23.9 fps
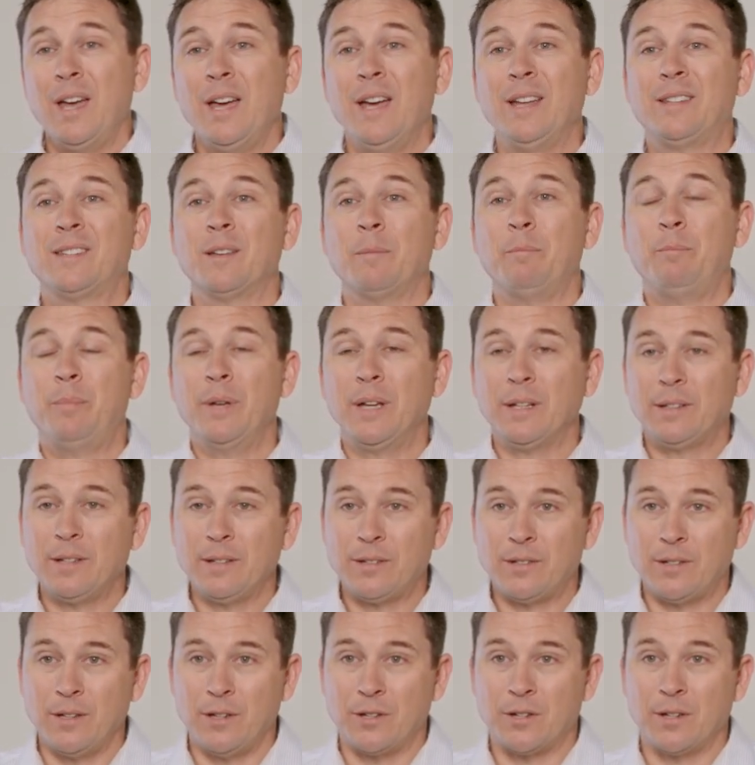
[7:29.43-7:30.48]
It's a big
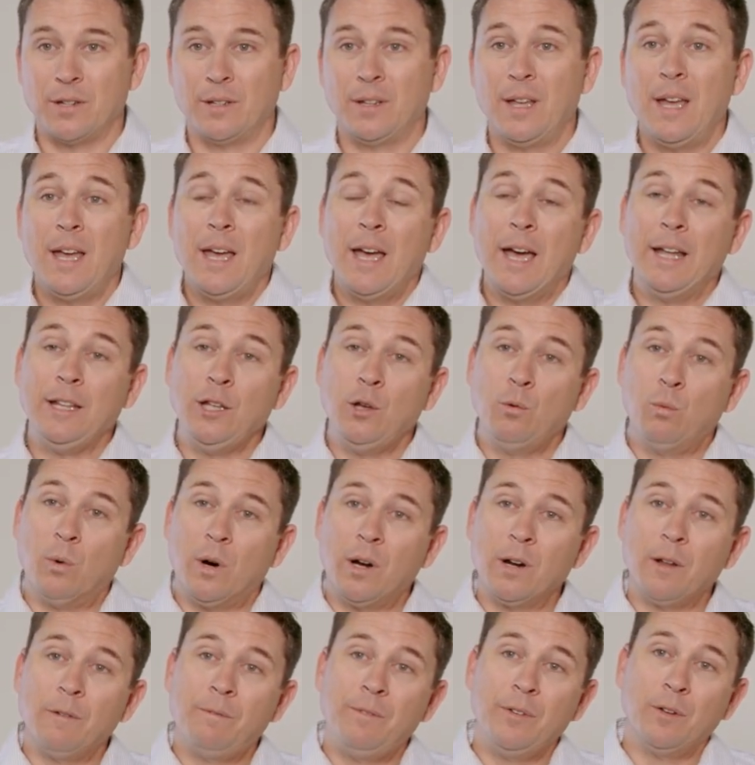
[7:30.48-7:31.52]
decision, and you
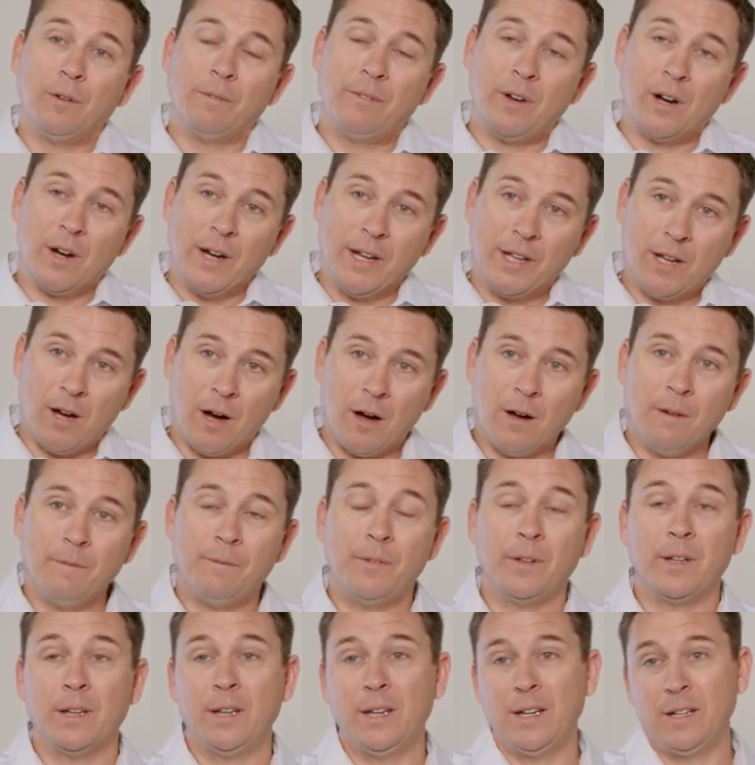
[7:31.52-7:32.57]
want to feel very
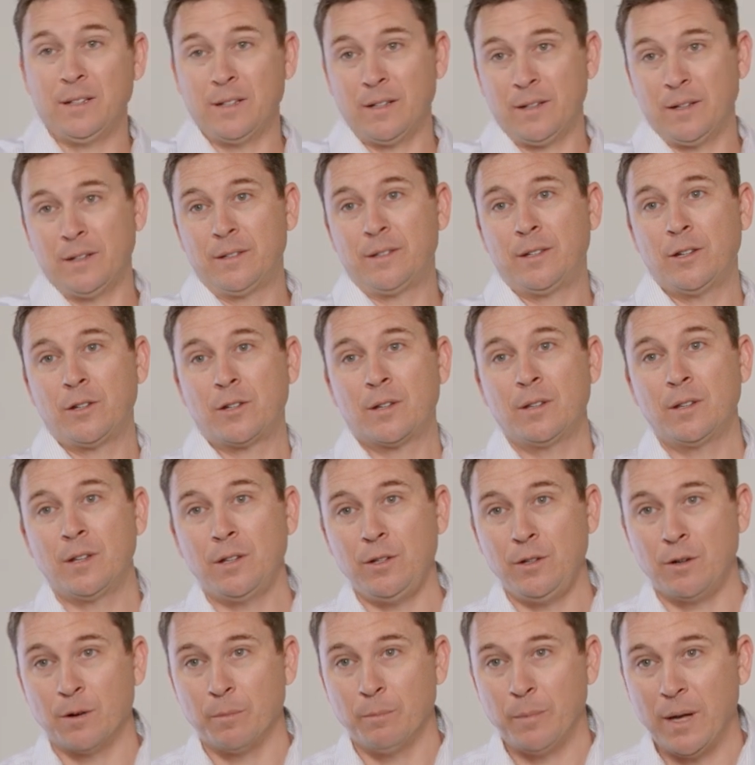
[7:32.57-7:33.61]
confident in the decision that
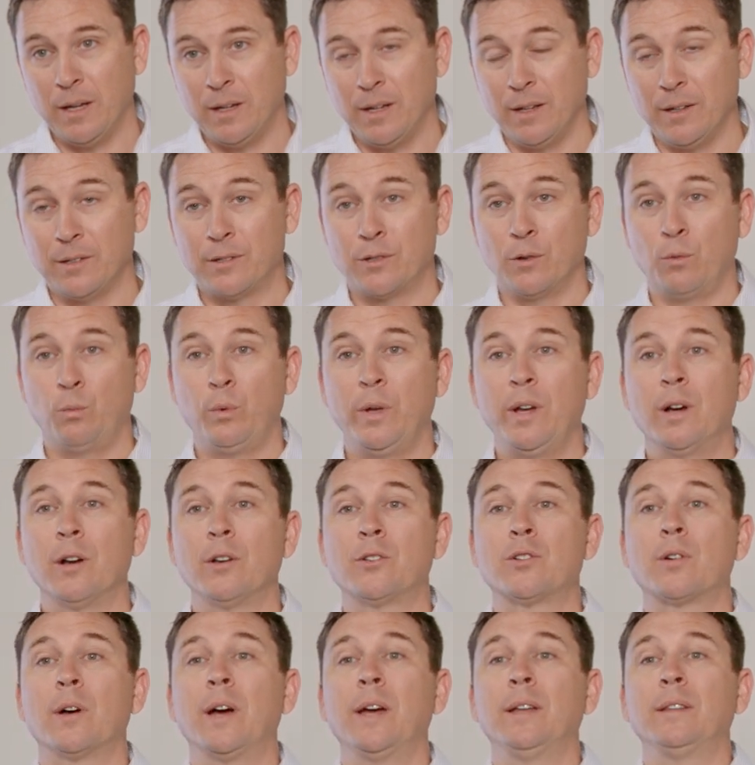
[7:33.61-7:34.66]
you're making. So we
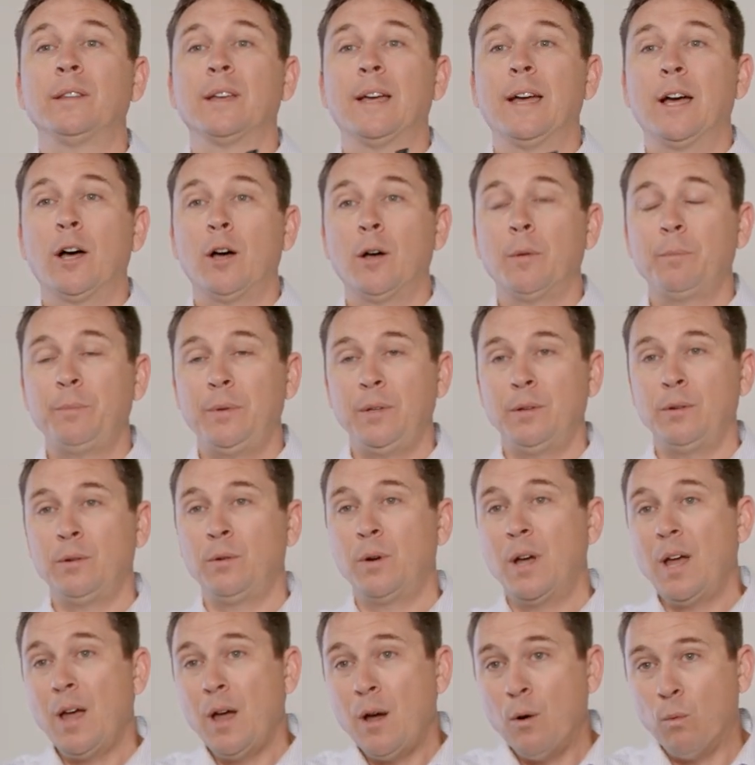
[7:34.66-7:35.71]
are trying to help
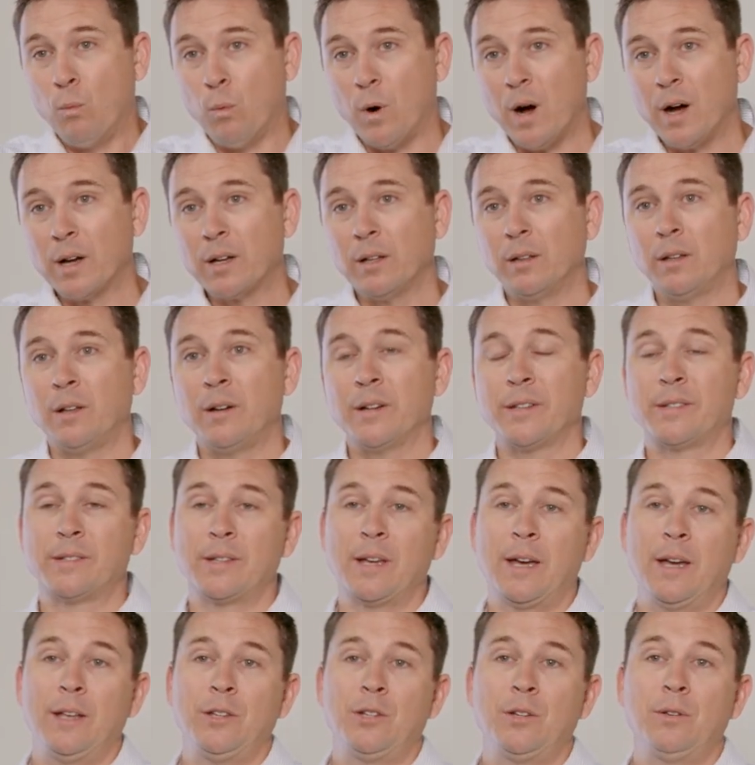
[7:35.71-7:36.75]
you, walk
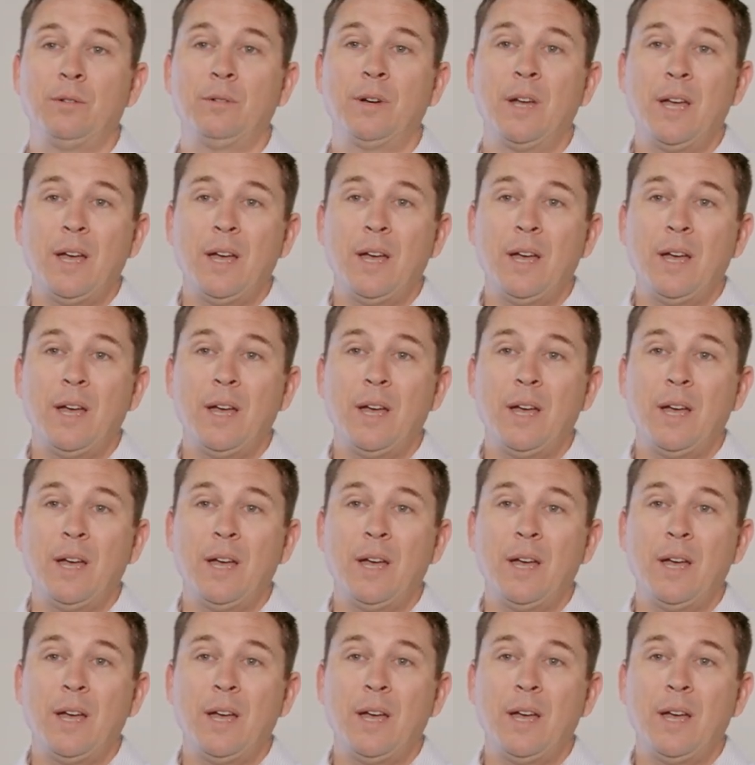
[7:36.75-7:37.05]
alongside you,